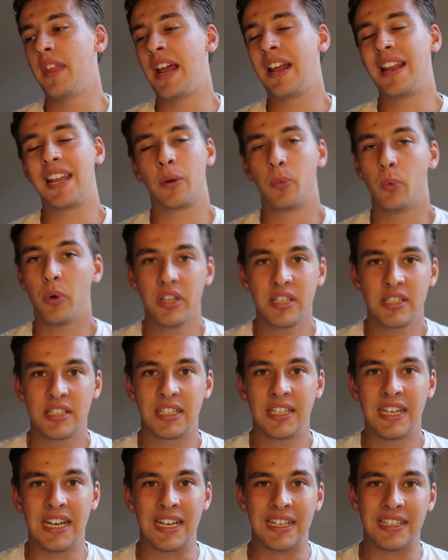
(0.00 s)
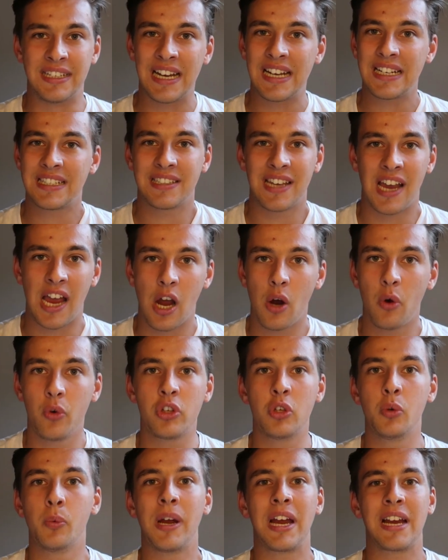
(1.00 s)
like once again, that's
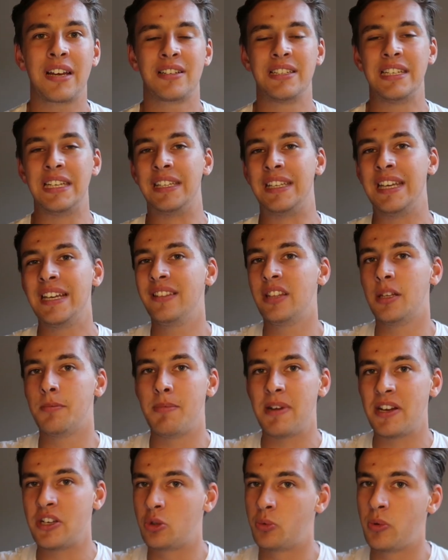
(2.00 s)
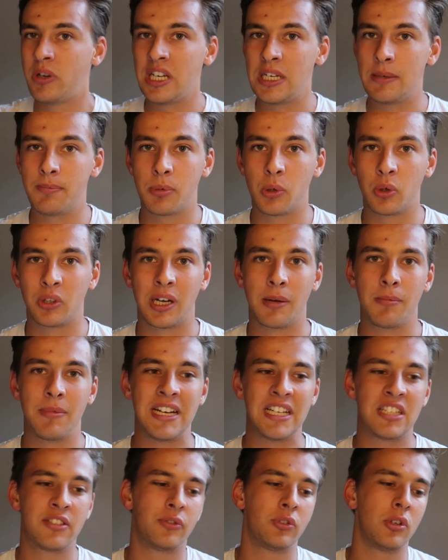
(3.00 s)
how you actually get the best training program.
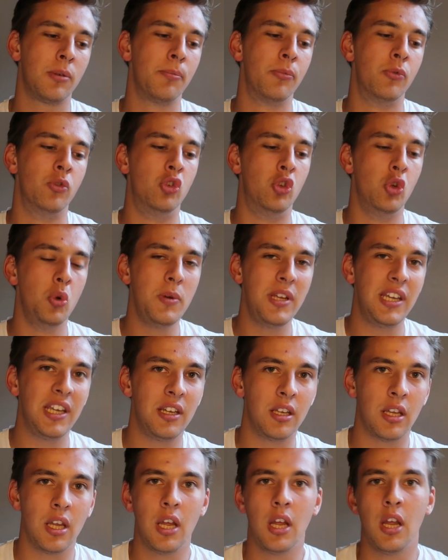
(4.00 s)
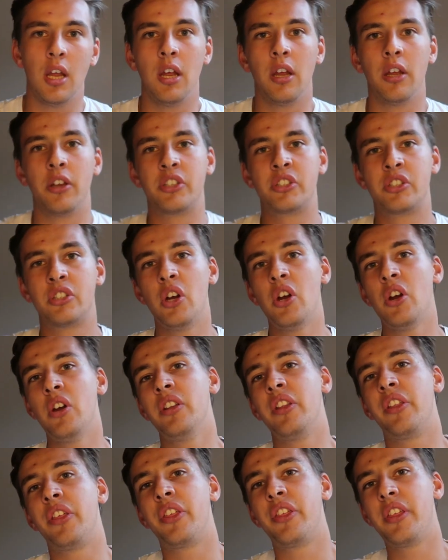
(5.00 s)
It's from doing
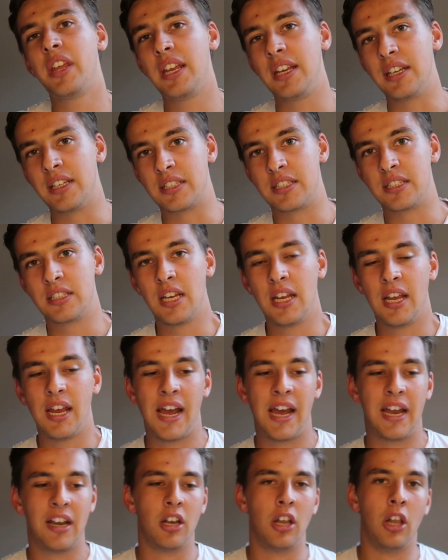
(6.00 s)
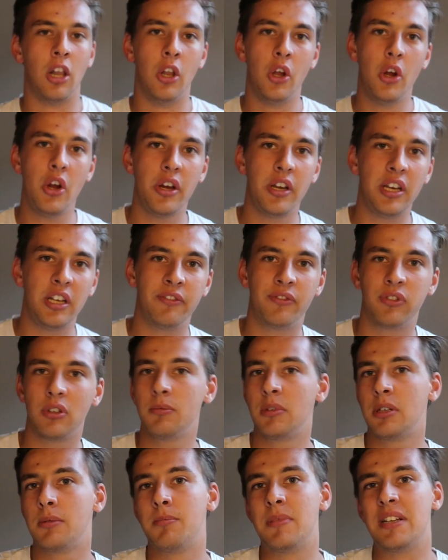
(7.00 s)
certain things and learning
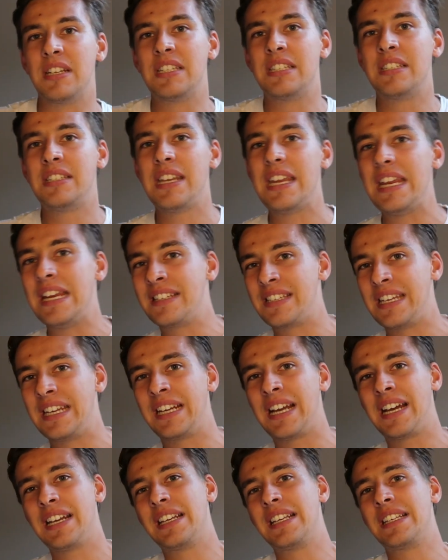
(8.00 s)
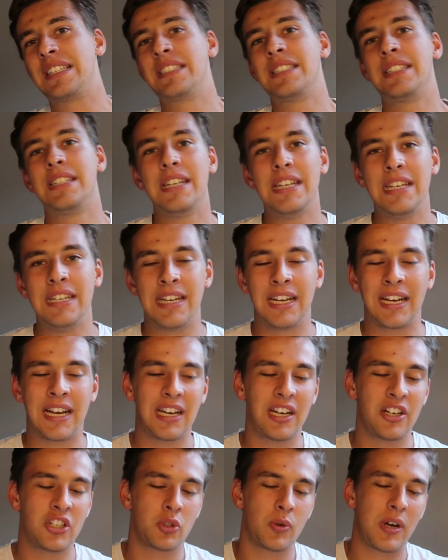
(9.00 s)
from your mistakes and kind of seeing and
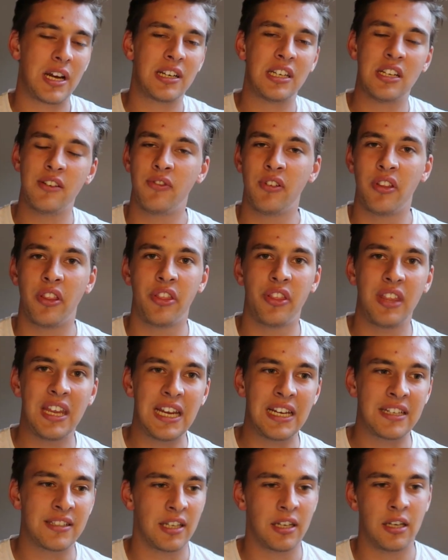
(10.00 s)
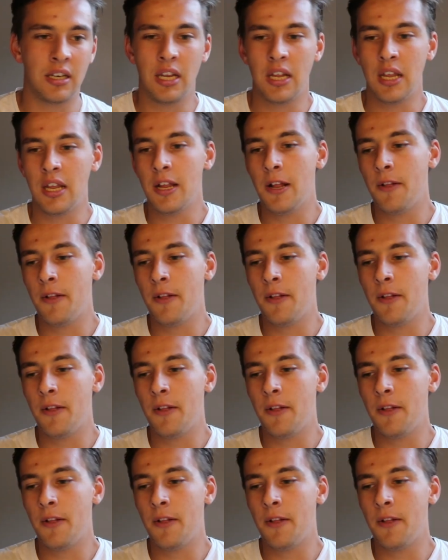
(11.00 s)
kind of trying different things. And